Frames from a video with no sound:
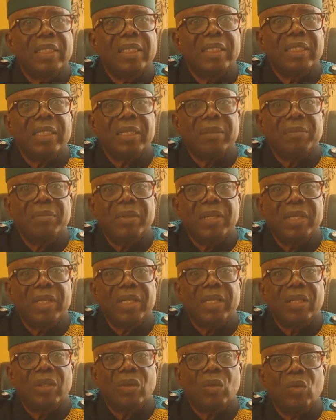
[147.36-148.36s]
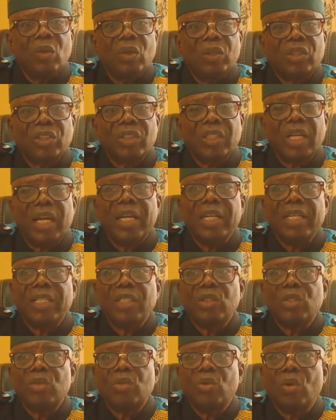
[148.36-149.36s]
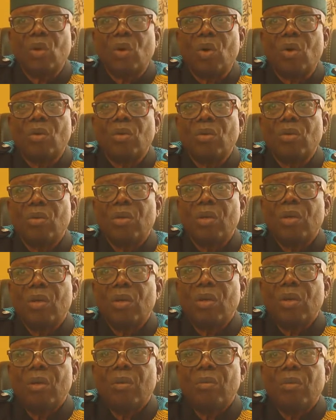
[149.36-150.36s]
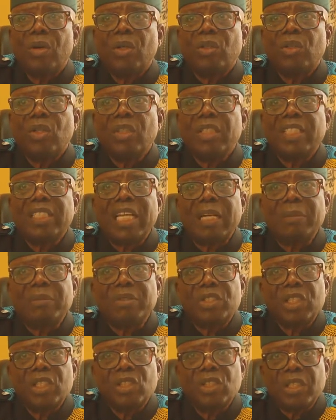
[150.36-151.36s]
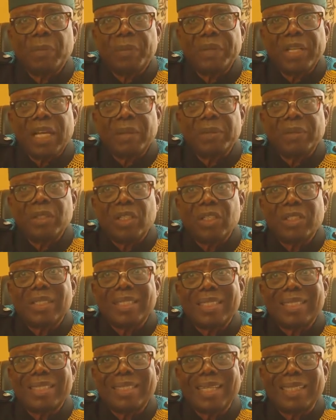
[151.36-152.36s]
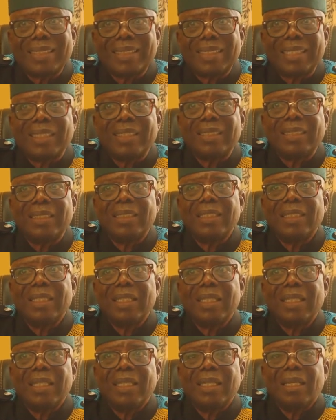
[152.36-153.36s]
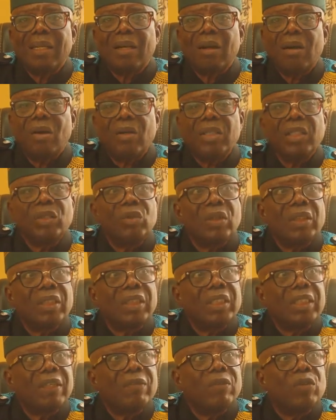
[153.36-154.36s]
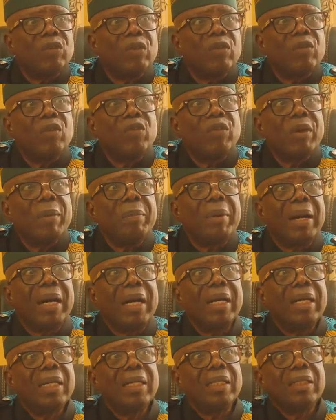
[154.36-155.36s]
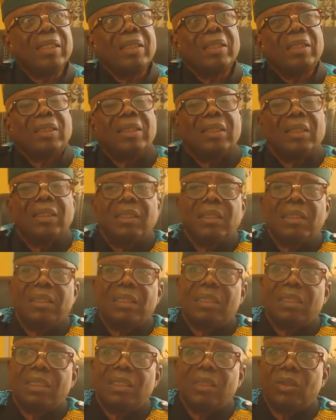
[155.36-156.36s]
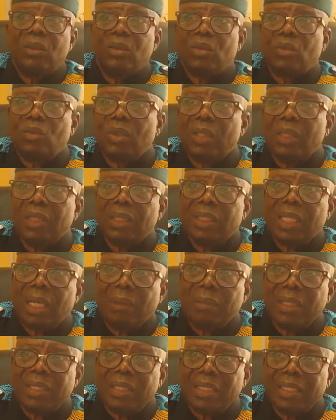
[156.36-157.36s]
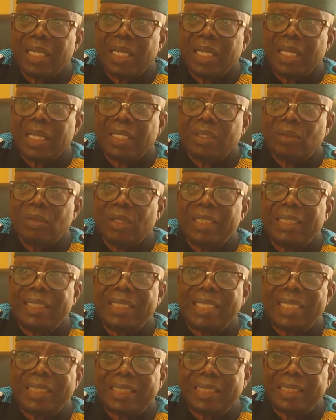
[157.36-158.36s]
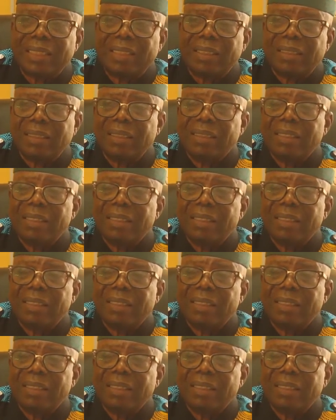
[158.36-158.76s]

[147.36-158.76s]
the bill was signed to law. But this administration, the present administration, started on the 27th of November 2018.